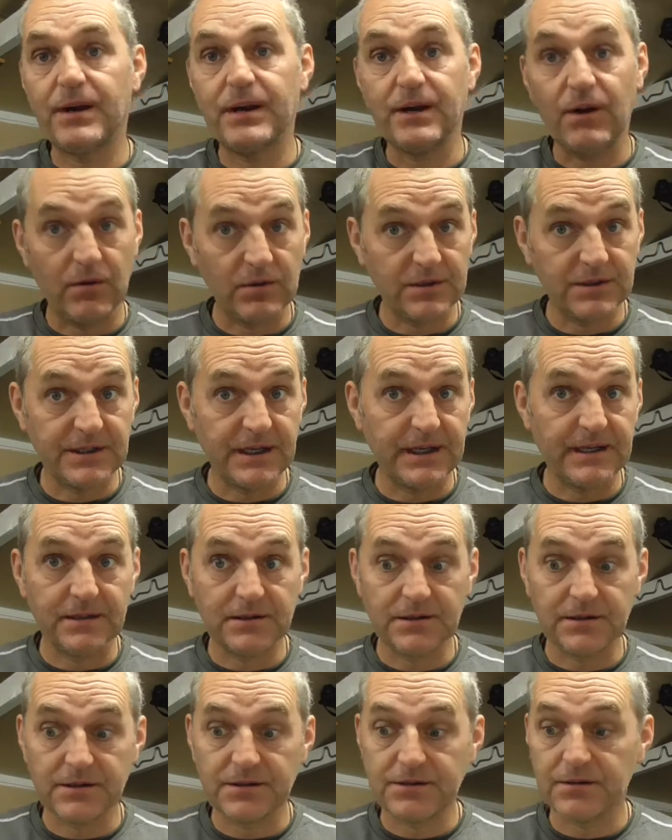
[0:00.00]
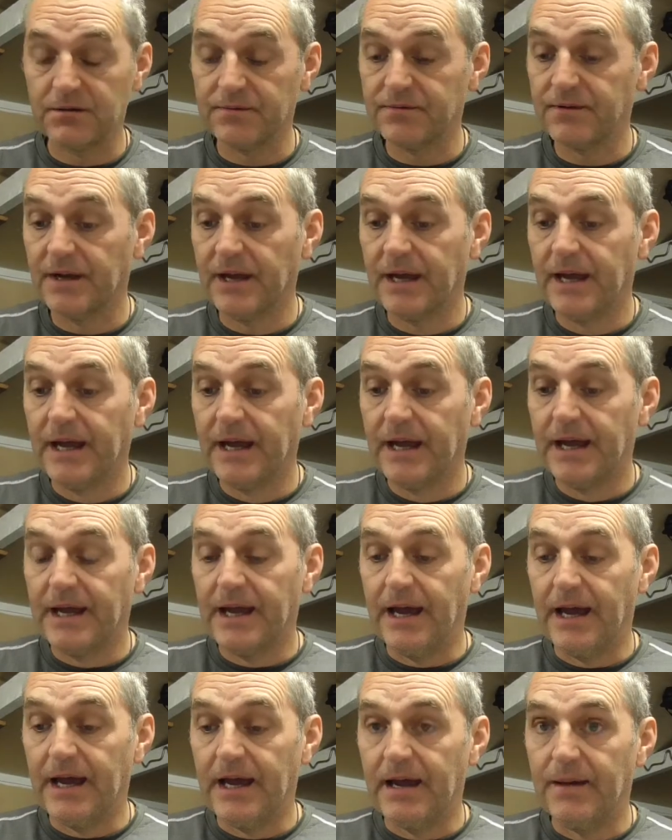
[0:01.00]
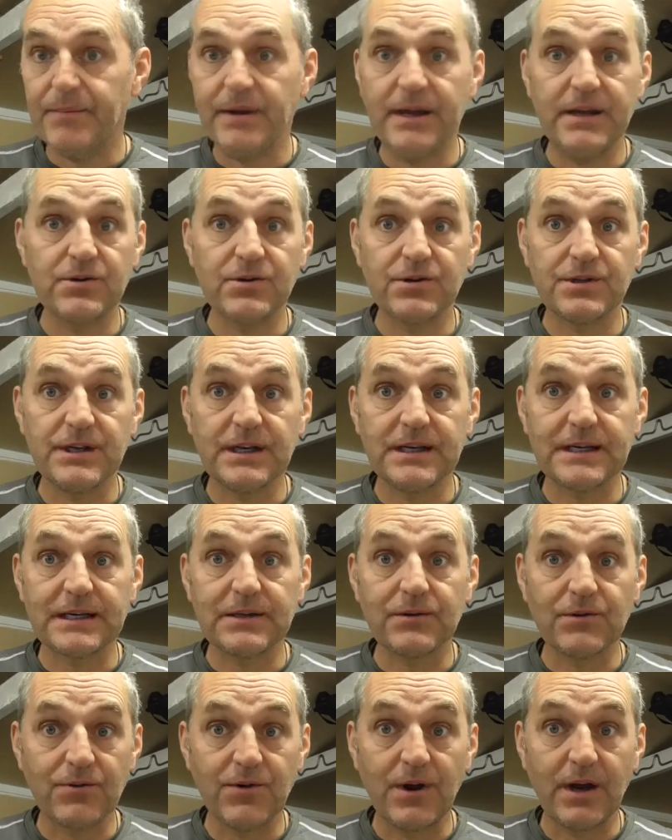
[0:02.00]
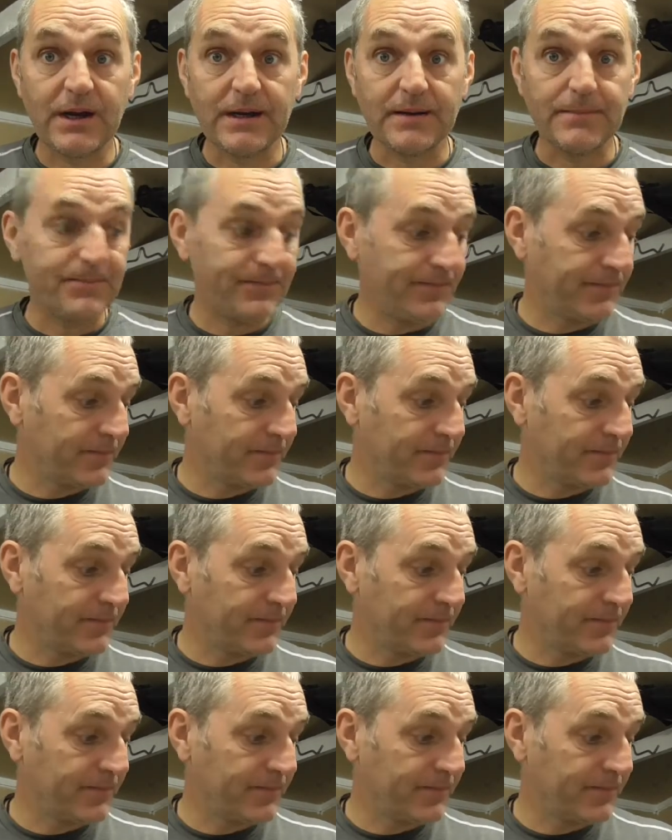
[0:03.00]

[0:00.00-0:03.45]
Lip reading: it and all sealed and stuff, it just didn't look right.